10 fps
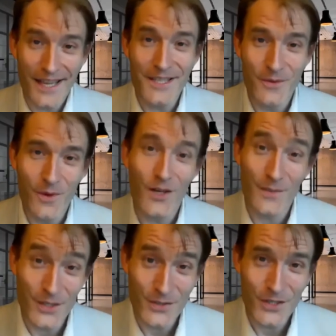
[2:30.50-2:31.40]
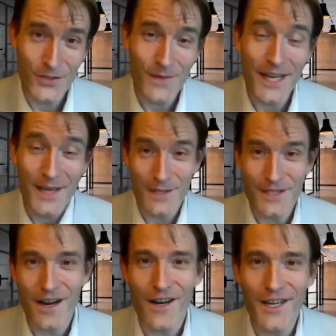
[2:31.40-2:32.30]
like to welcome you too. My name
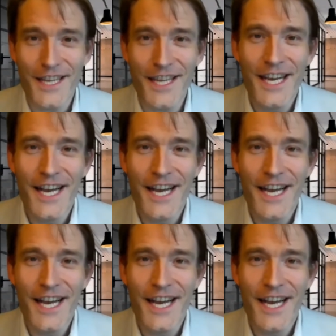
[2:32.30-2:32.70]
is Arnie.